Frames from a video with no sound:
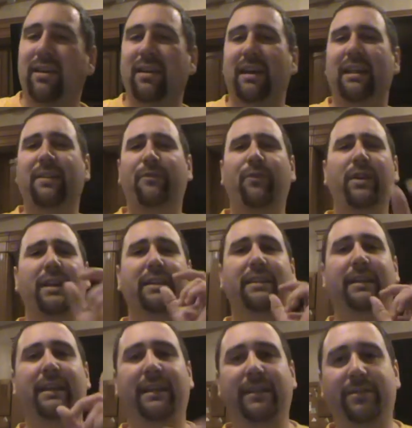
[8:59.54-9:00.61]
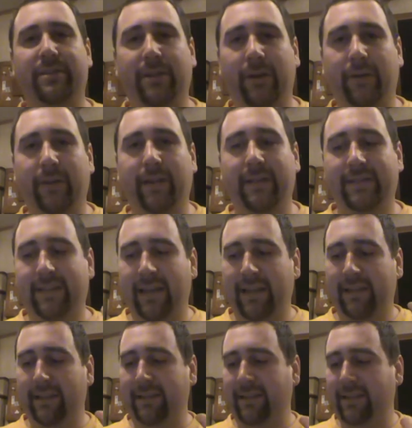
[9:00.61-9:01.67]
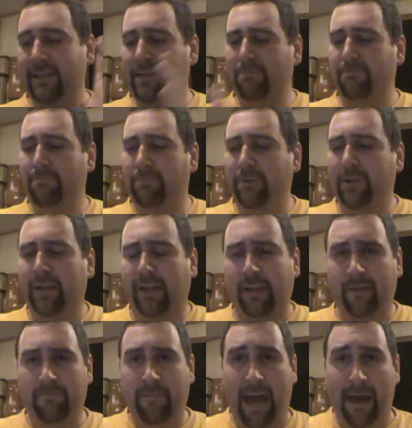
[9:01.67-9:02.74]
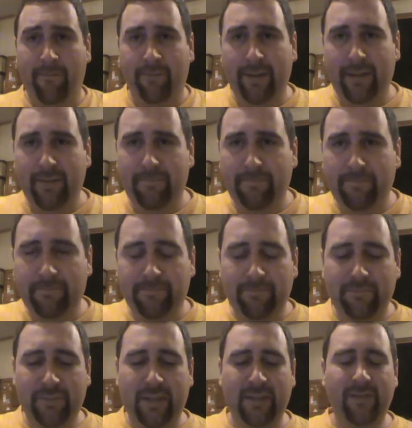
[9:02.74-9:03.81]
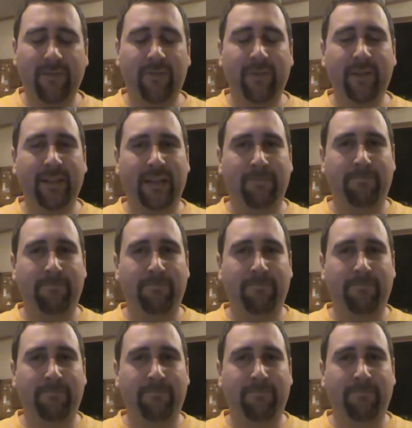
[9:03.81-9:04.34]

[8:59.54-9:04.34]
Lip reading: And the funny thing is, though, is that this book, a Batwing, doesn't feel like a